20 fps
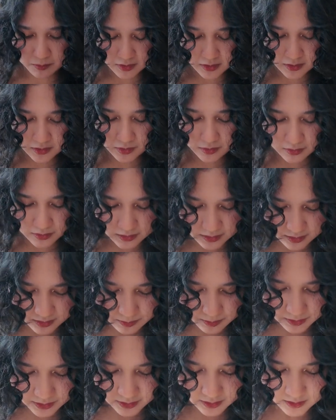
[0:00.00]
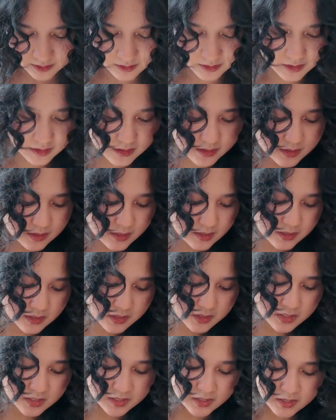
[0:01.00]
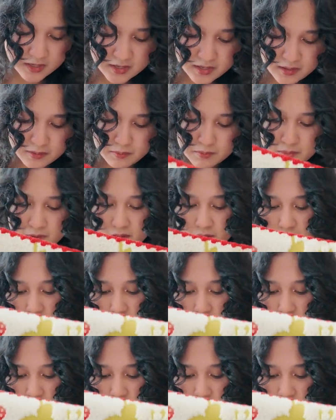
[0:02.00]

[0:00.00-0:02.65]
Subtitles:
gonna use this because it's such a shame